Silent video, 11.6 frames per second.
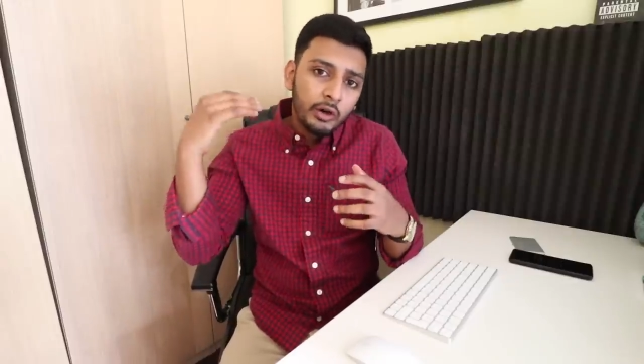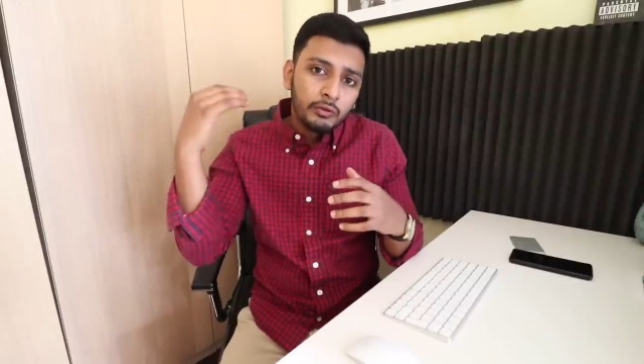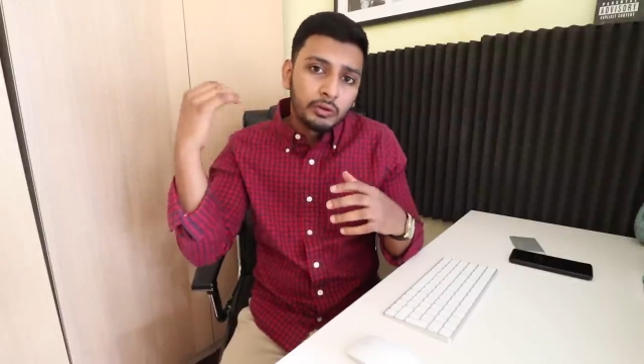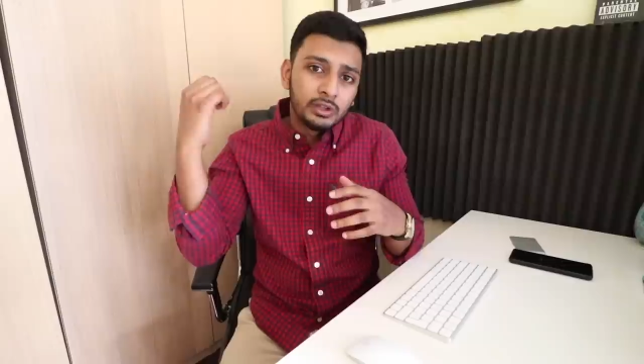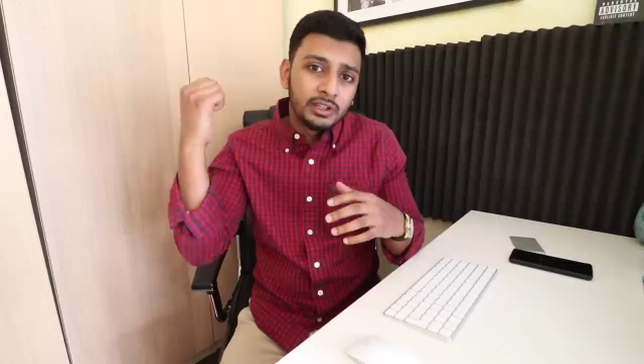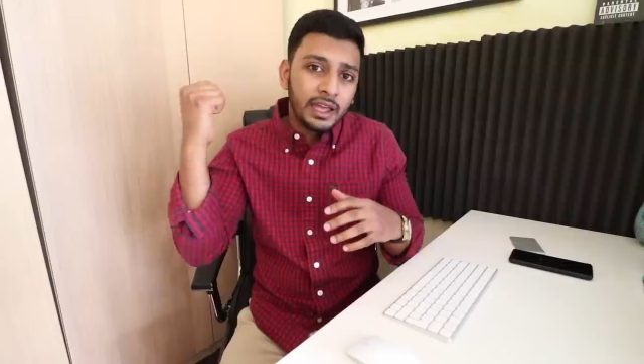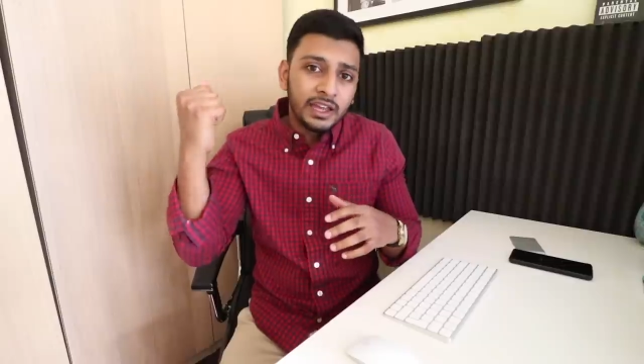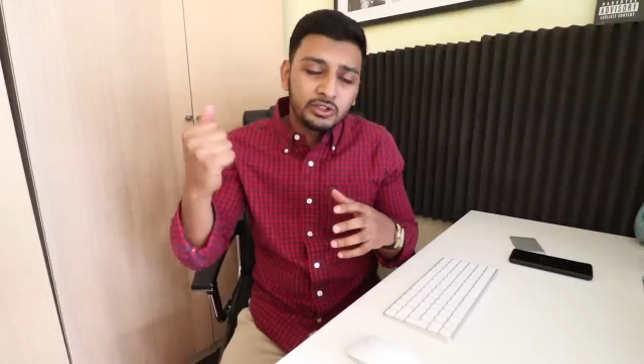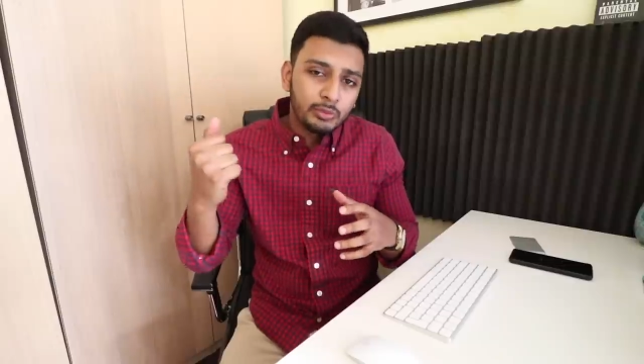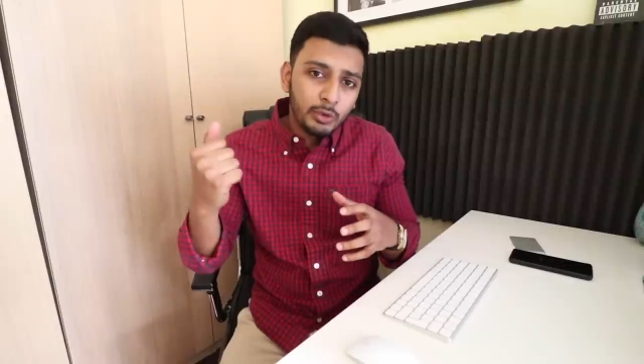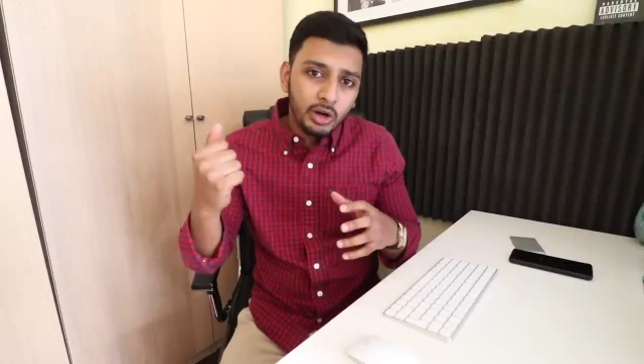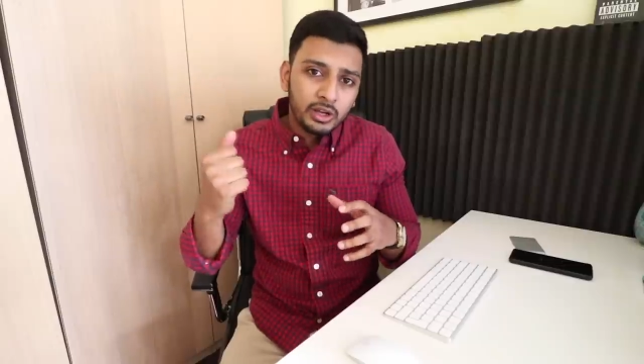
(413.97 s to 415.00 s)
for the
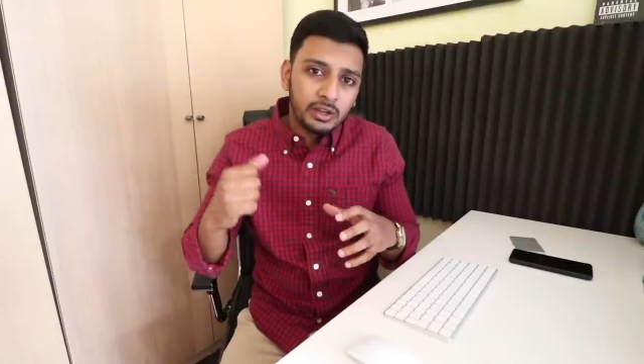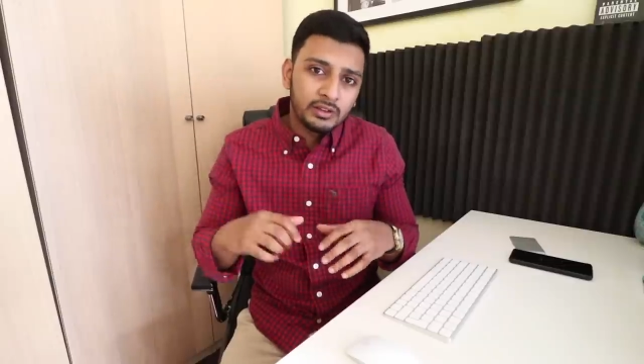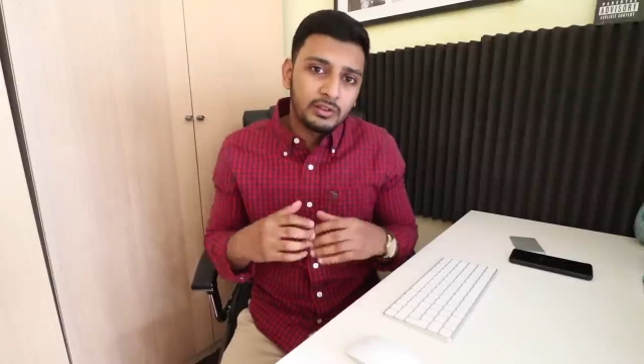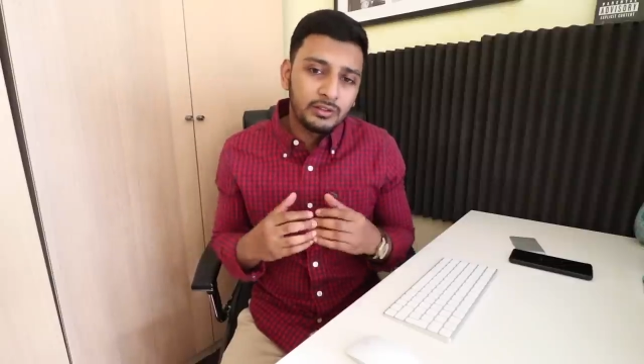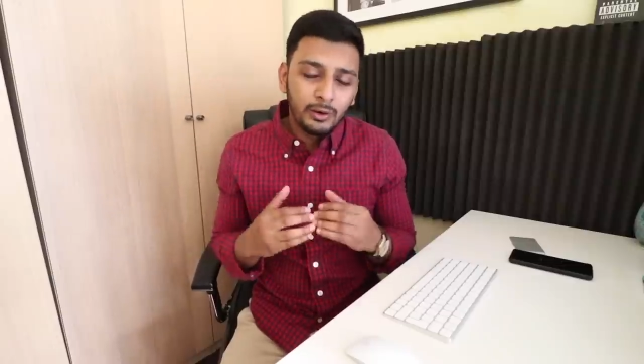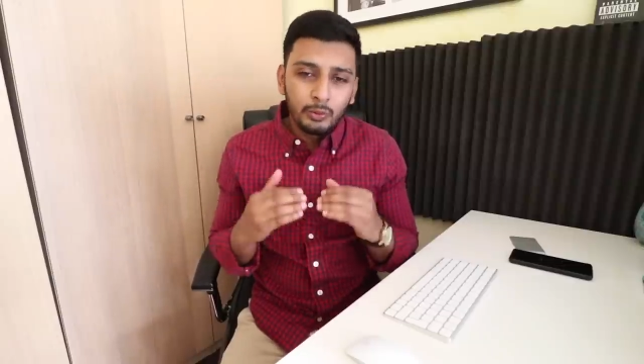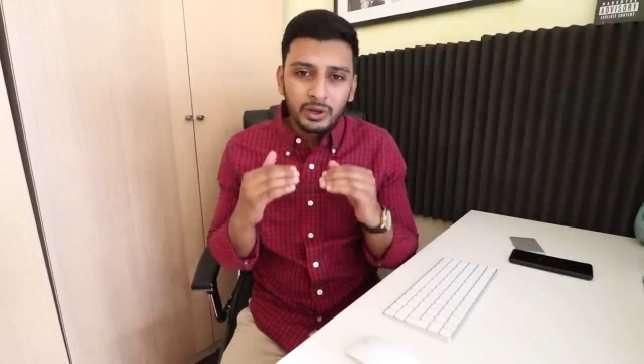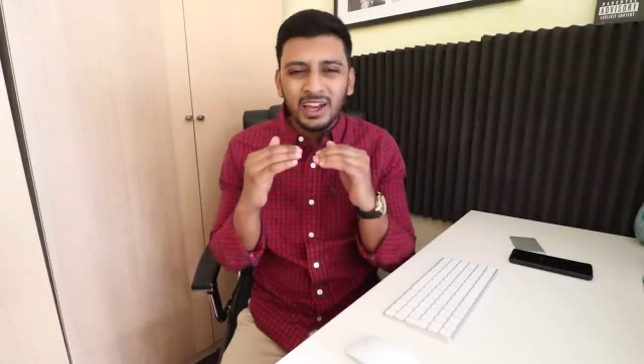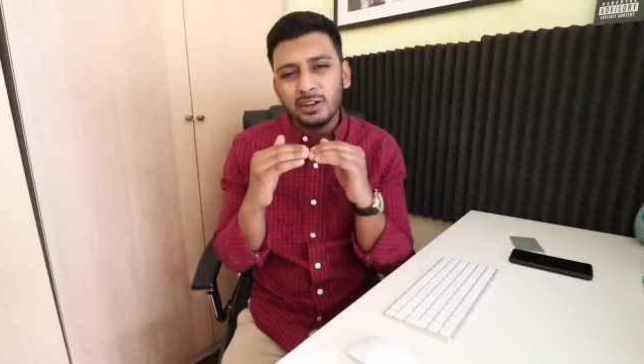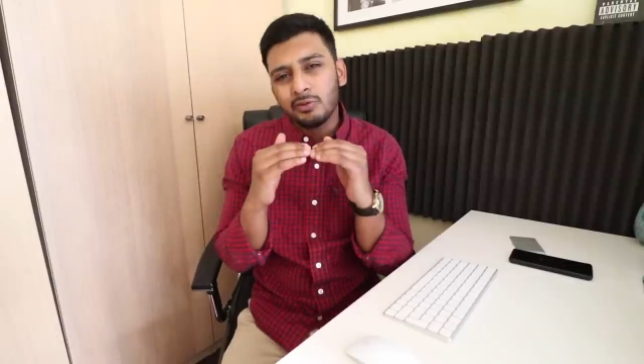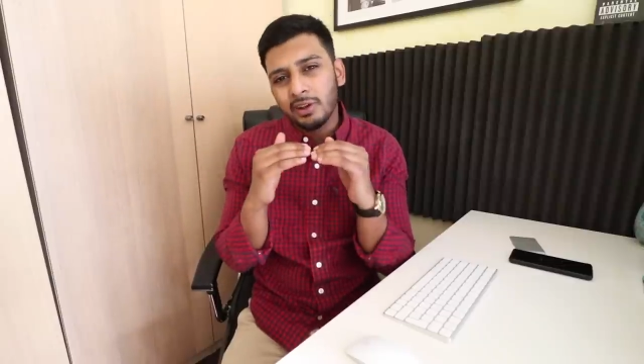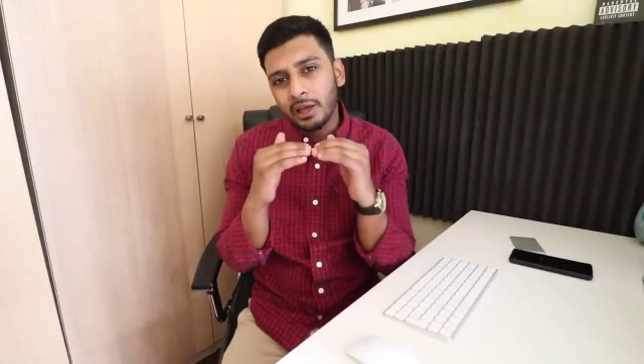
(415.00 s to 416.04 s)
Asian markets, and so we're
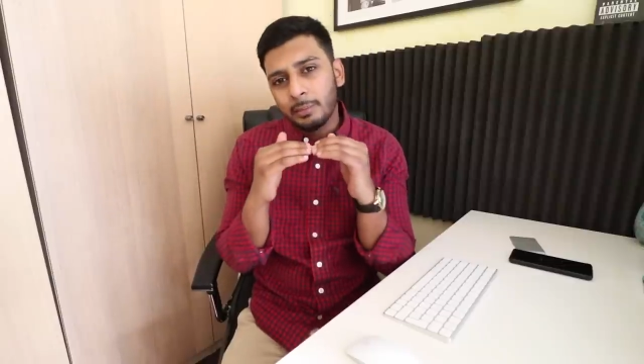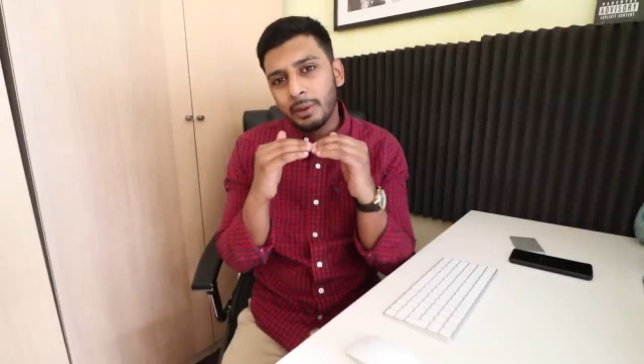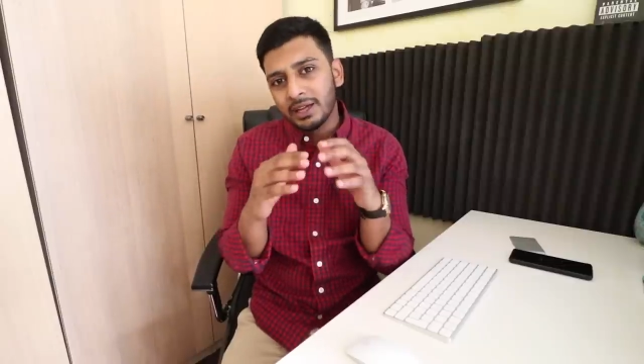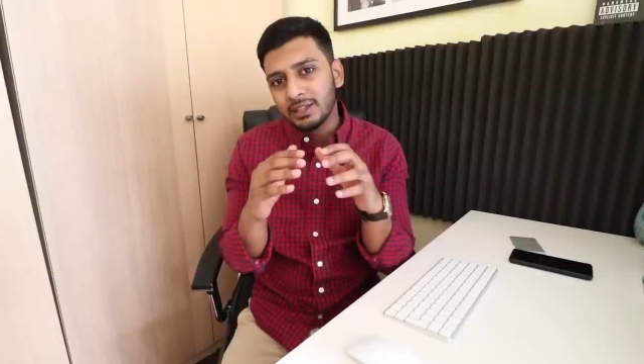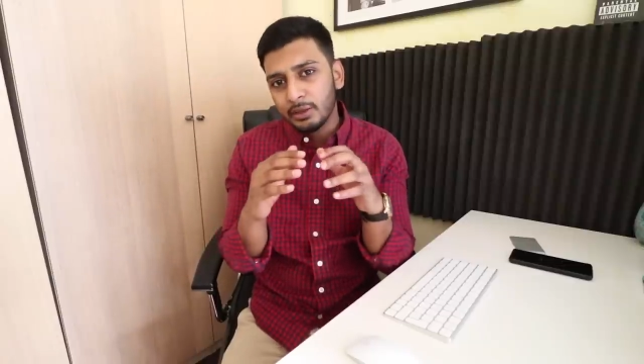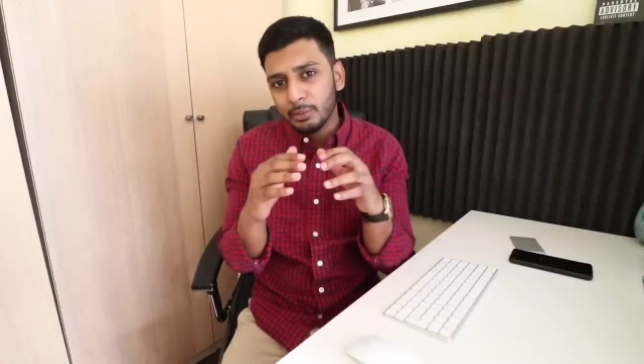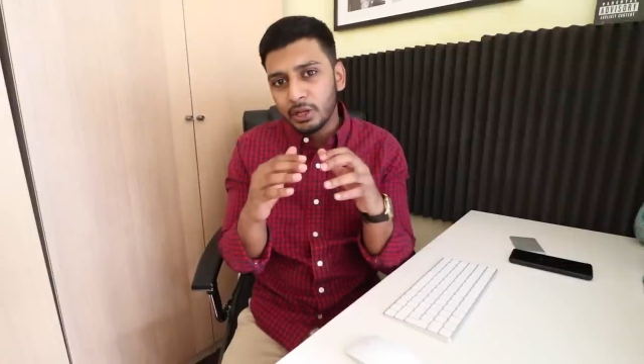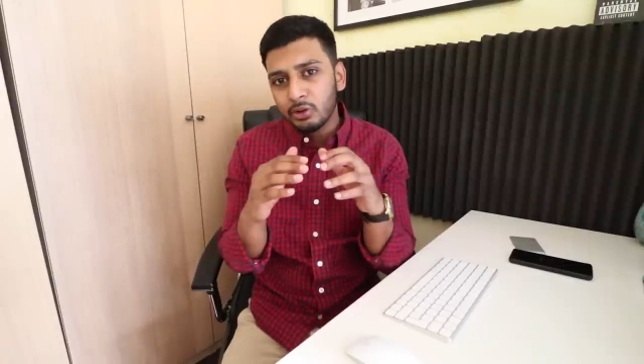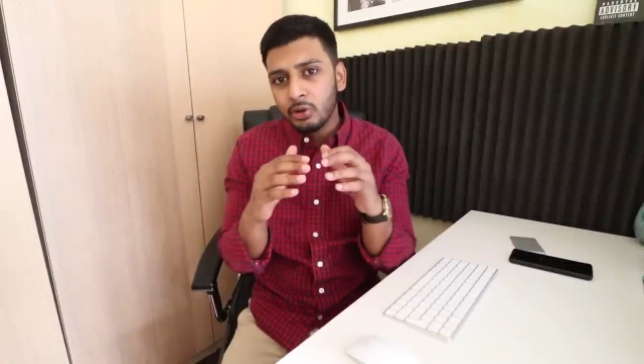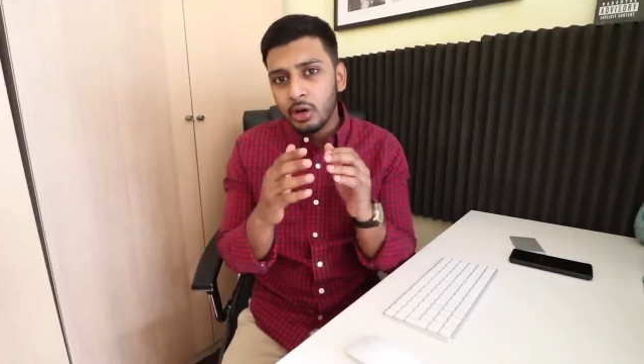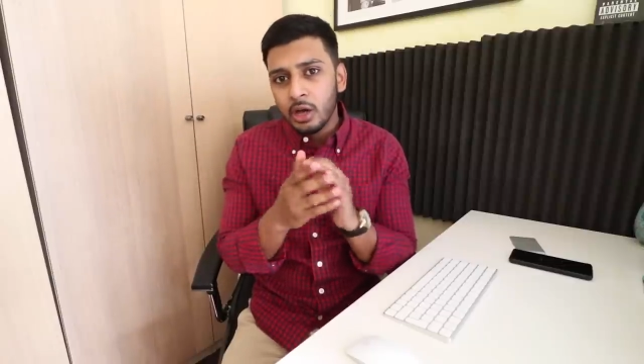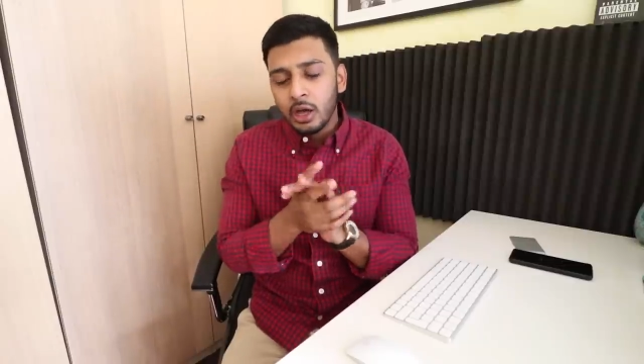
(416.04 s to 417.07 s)
kind of like bang in the middle.